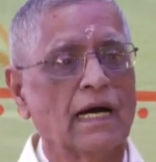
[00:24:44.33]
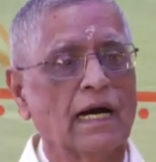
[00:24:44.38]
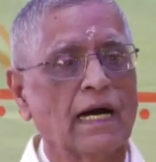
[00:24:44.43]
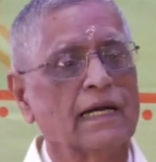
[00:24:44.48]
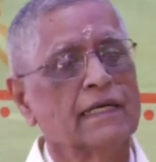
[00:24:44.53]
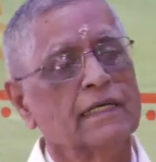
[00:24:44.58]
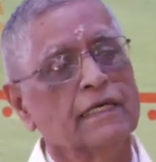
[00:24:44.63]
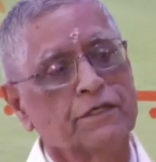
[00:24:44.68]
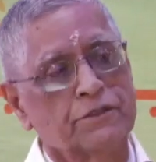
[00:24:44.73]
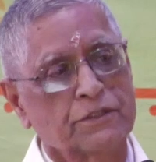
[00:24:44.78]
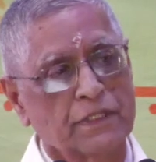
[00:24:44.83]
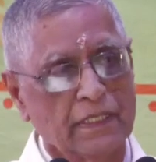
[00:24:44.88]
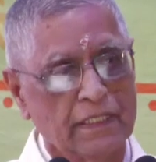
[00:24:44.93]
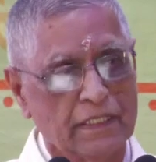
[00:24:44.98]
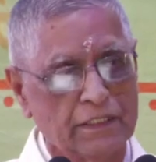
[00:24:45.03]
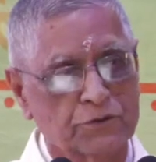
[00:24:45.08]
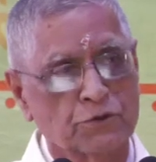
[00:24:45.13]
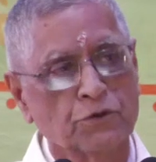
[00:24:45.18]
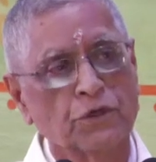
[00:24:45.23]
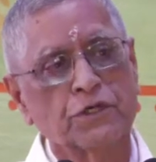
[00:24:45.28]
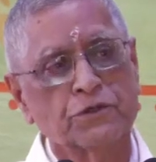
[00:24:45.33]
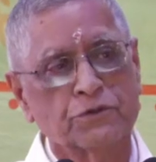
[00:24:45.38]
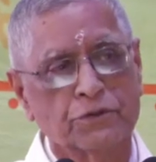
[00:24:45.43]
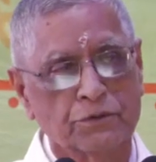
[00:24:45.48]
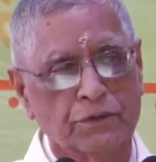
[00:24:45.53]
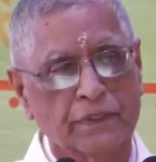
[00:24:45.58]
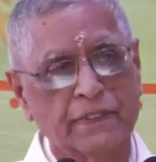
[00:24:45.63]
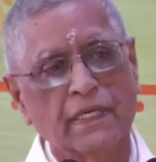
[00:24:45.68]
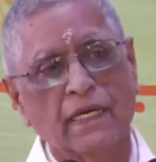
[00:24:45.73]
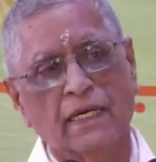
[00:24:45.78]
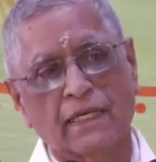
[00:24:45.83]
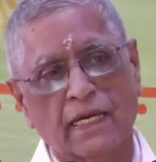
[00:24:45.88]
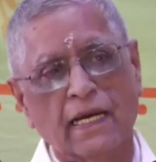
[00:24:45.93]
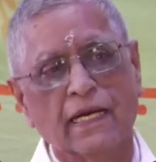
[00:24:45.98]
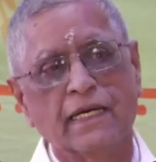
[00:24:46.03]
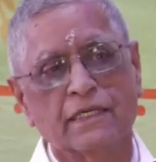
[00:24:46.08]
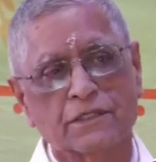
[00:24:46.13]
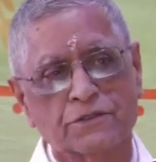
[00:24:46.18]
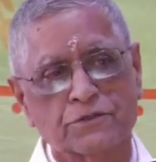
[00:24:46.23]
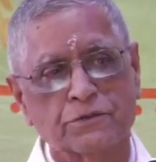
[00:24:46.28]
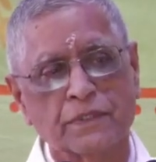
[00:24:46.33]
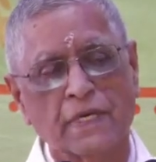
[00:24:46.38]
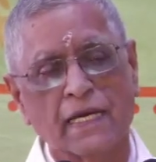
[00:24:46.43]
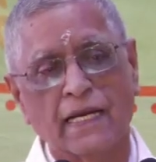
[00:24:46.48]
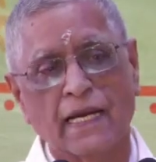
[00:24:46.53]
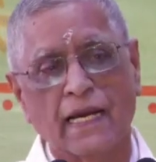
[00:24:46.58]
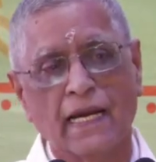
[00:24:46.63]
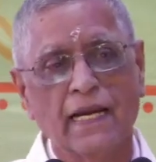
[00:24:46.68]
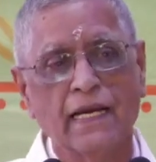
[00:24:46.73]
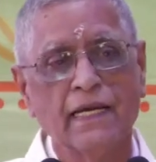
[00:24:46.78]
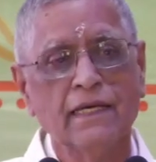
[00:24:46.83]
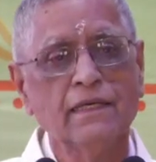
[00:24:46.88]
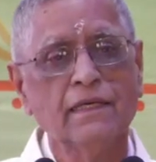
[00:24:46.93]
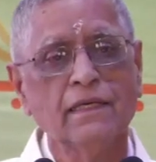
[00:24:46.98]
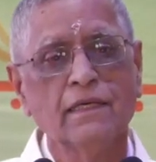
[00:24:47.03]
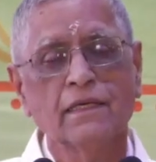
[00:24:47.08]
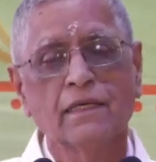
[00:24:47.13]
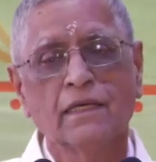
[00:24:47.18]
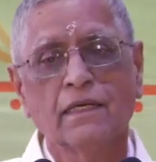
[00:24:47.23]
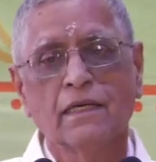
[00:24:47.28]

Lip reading: and it is going to guide us to an end.